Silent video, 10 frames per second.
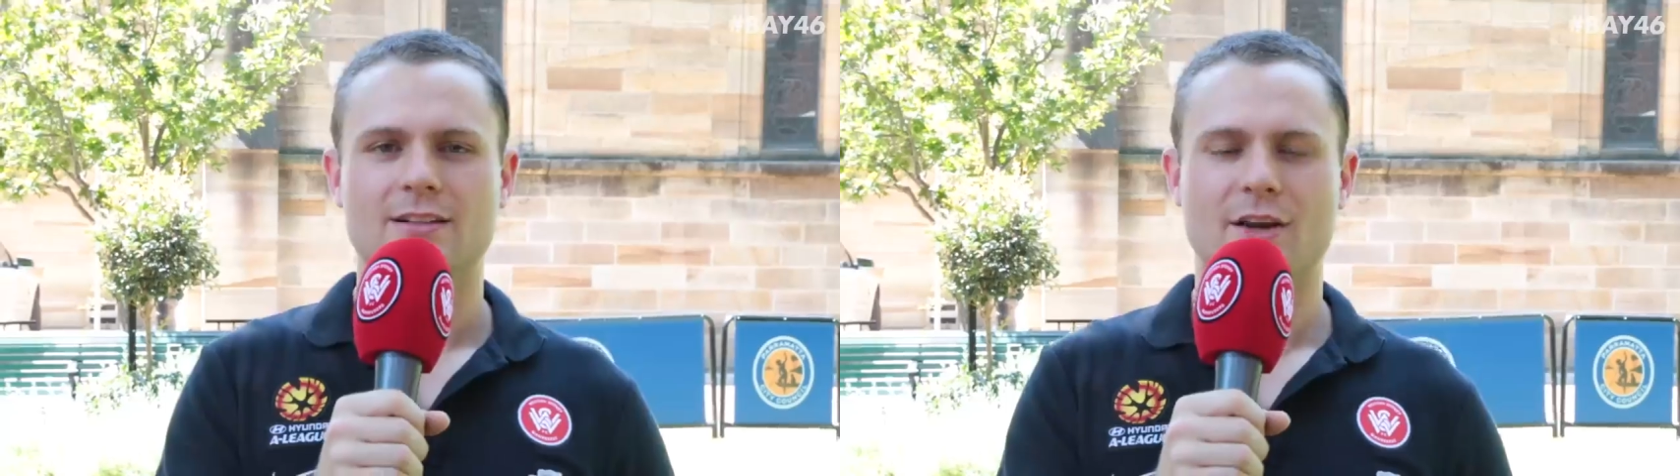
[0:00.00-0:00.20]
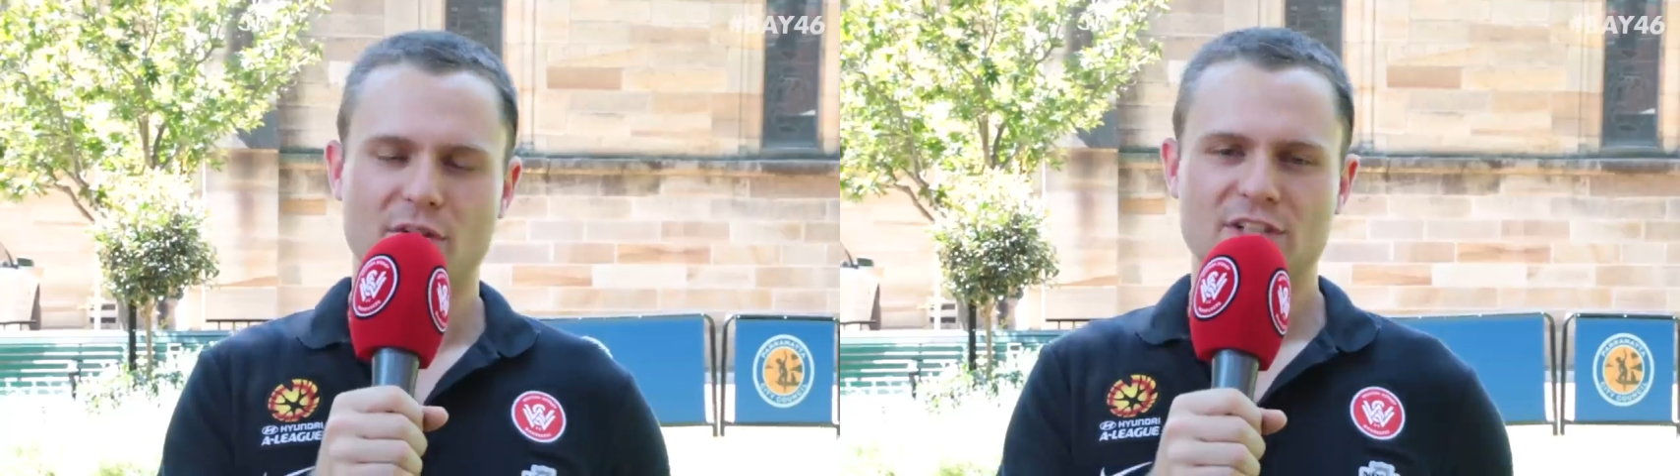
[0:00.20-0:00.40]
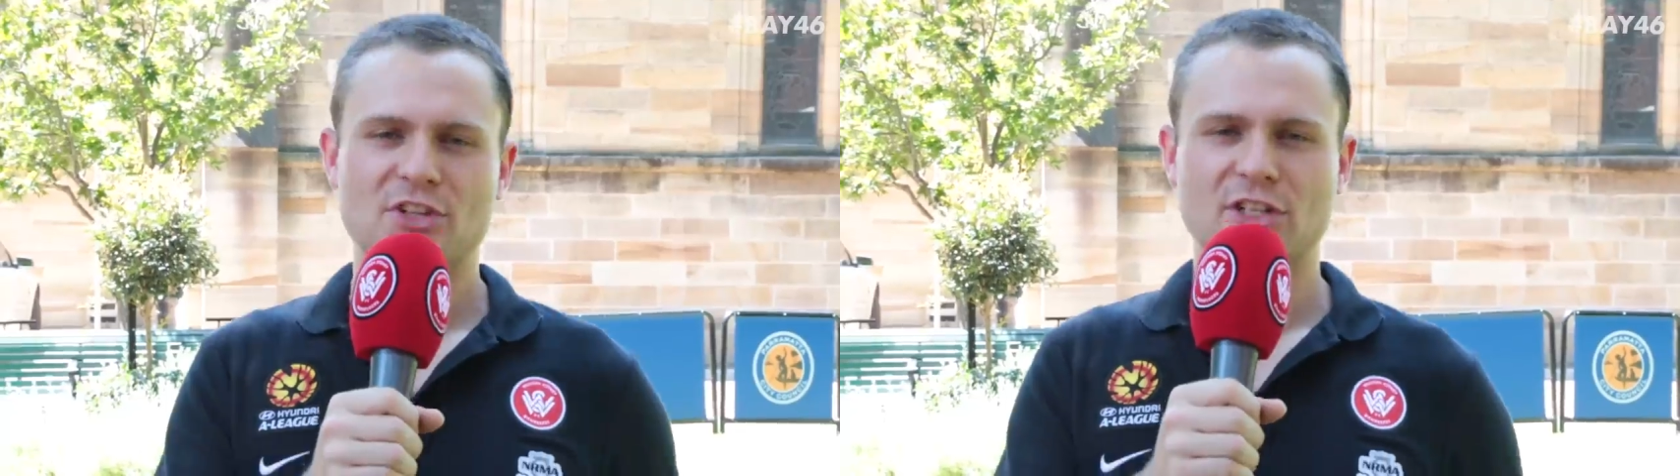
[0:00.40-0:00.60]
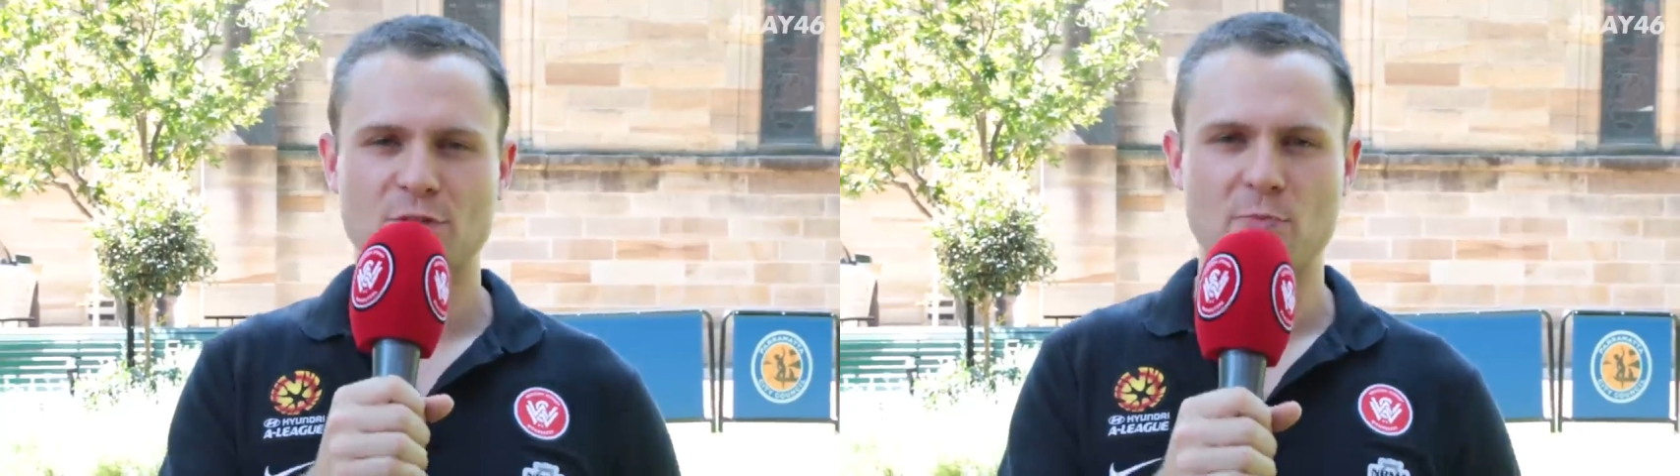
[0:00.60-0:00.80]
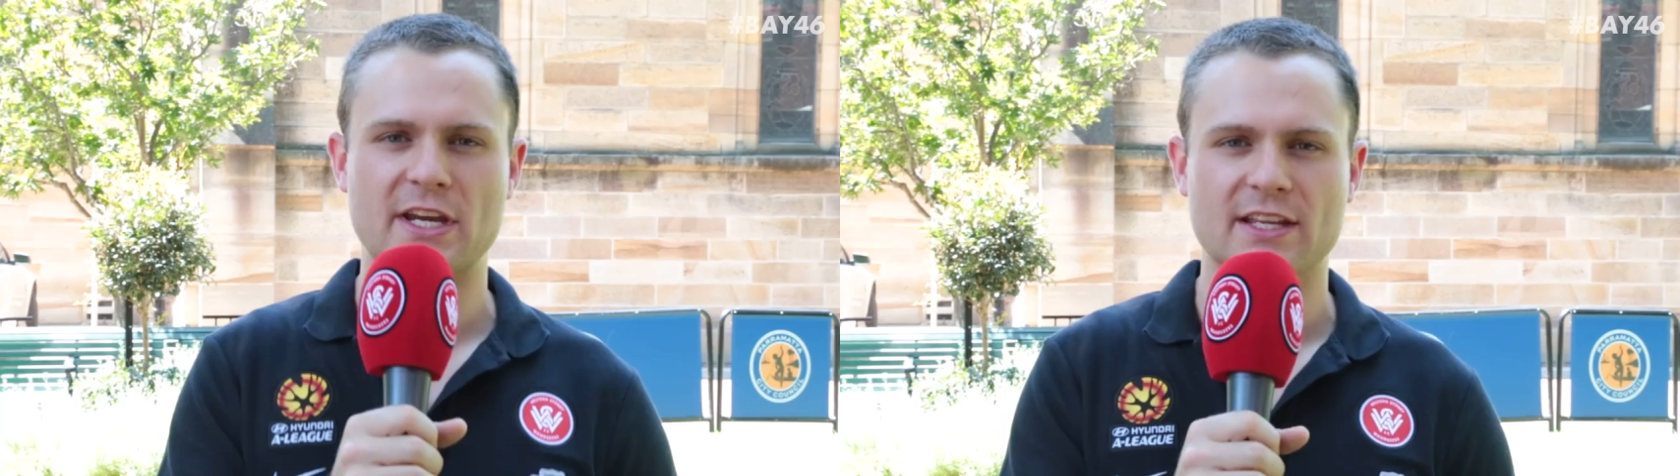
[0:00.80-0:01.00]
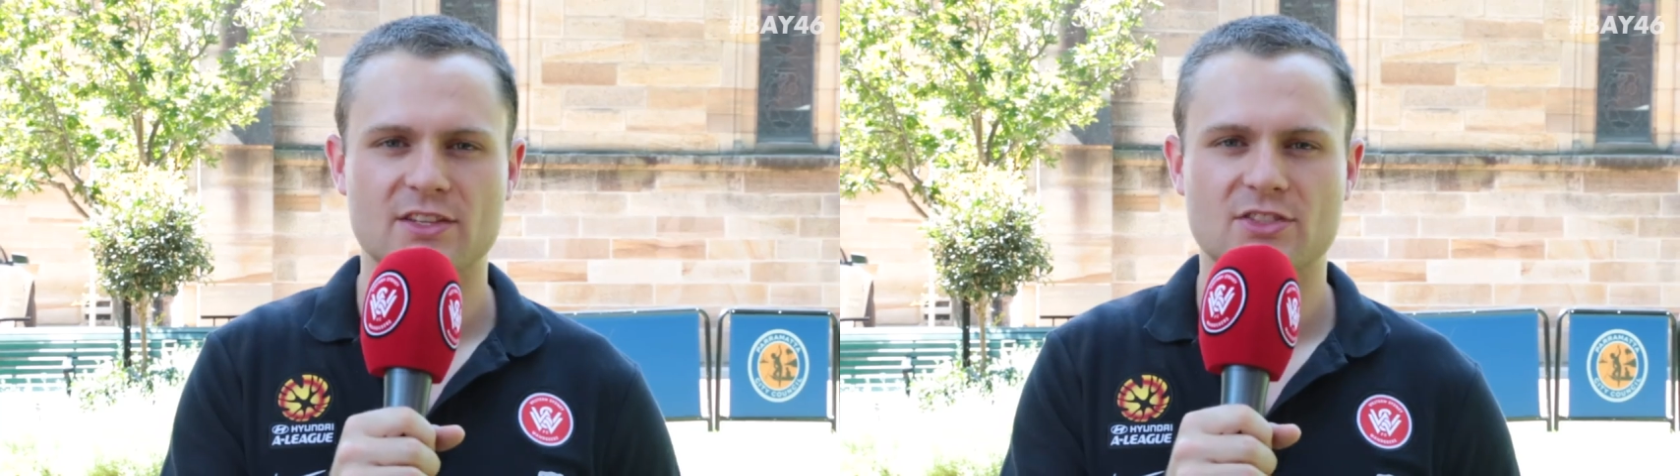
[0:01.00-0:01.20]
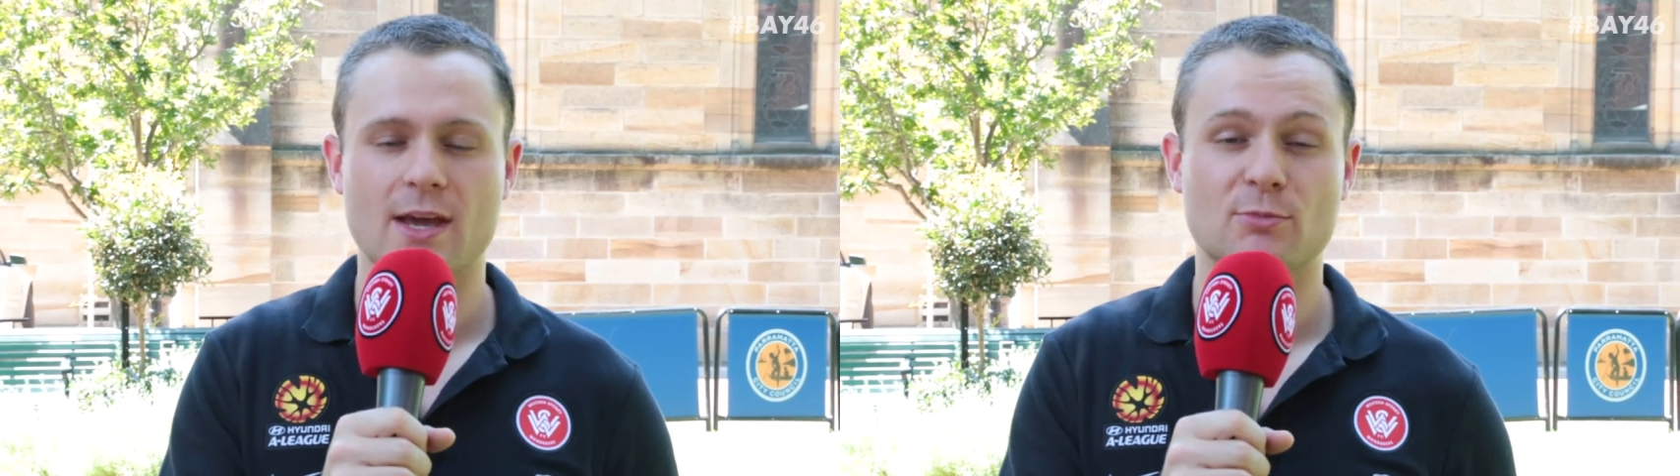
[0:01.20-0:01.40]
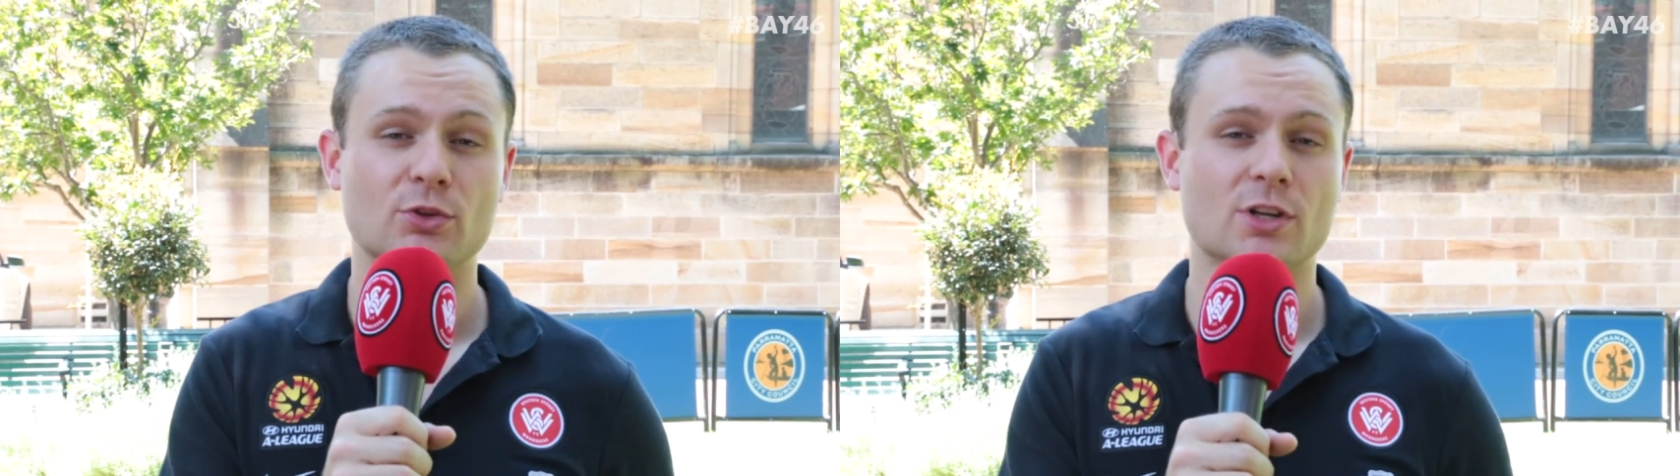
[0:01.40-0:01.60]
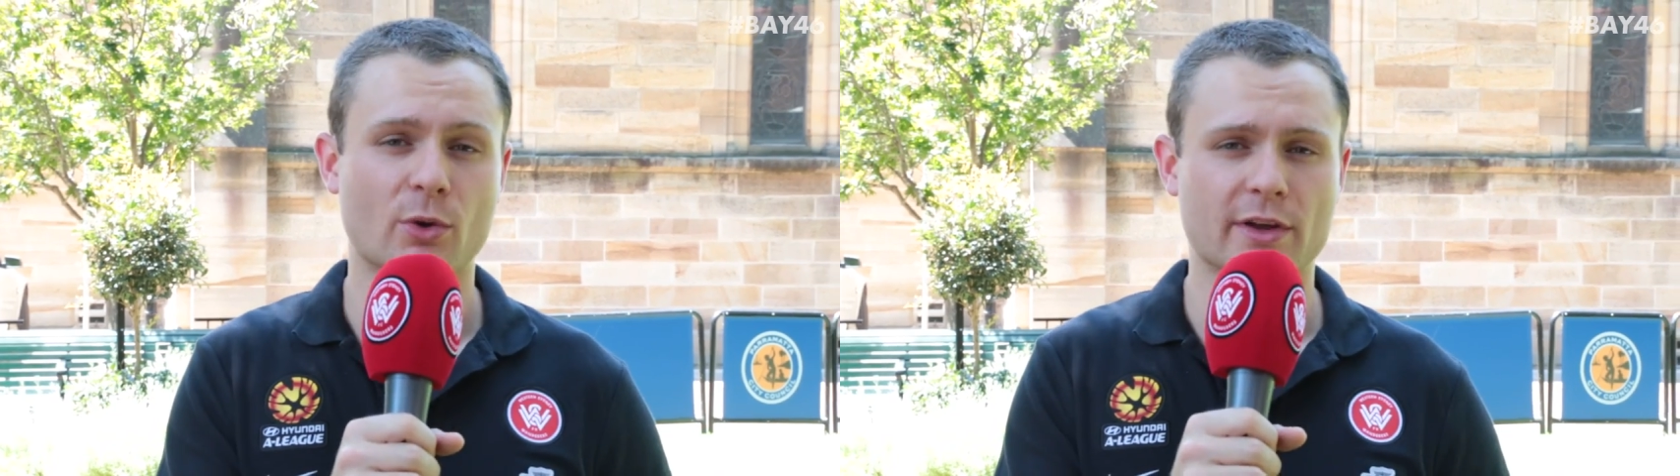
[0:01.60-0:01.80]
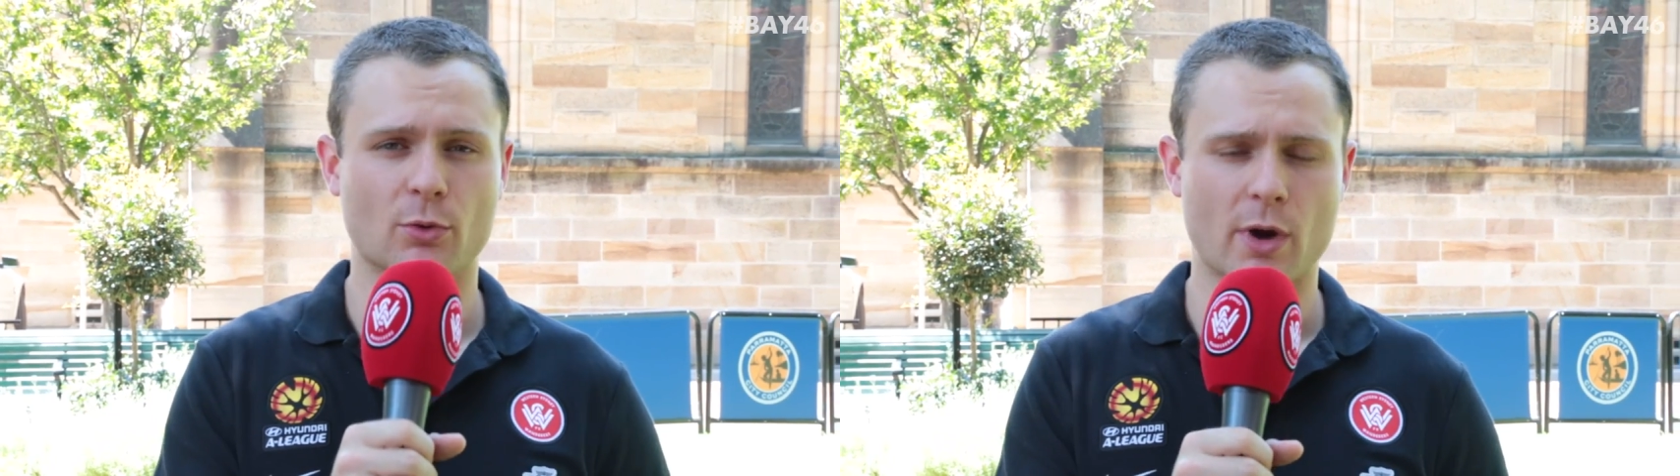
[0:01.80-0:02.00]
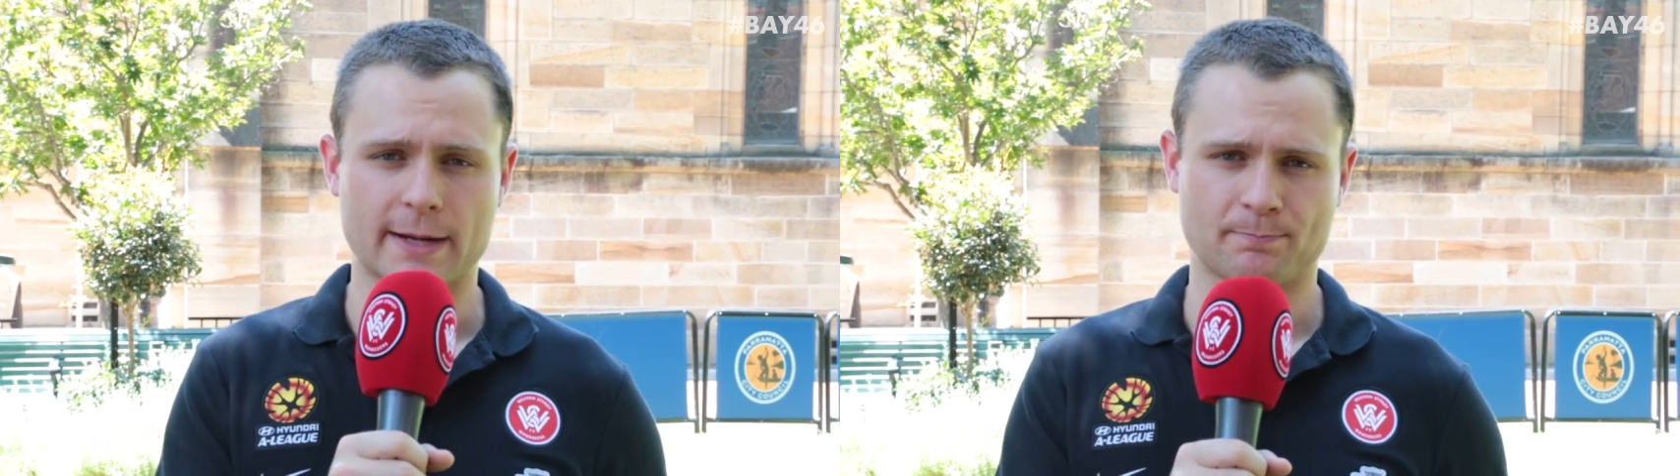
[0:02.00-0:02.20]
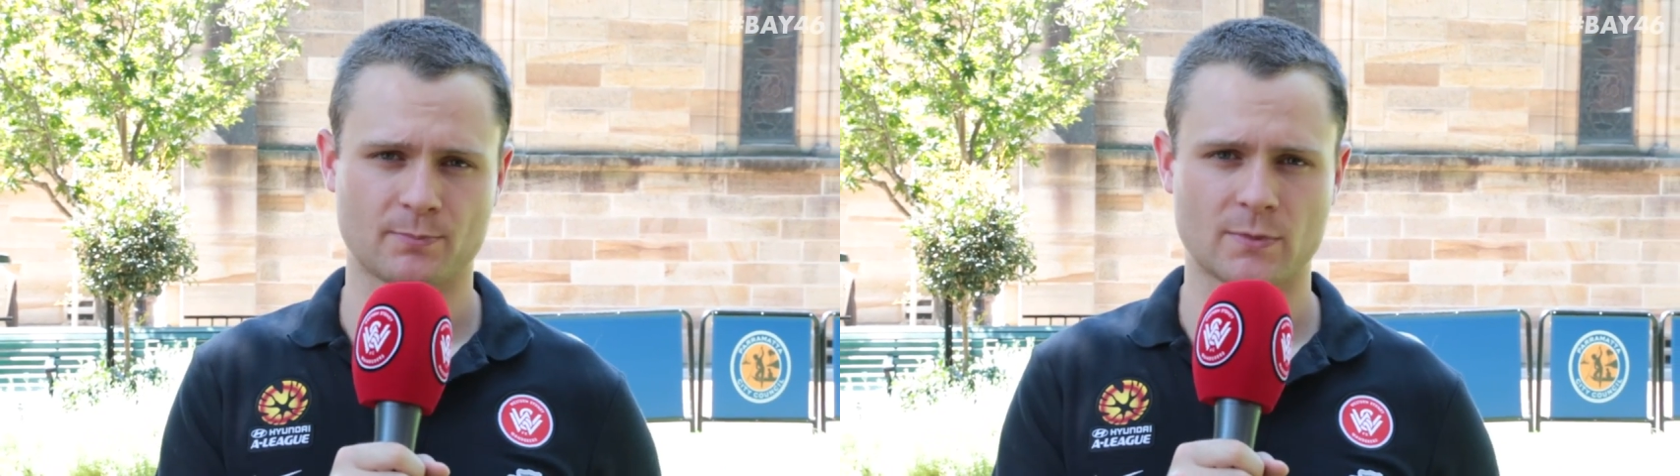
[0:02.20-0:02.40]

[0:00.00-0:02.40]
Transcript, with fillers: Now realistically speaking, this game could go either way.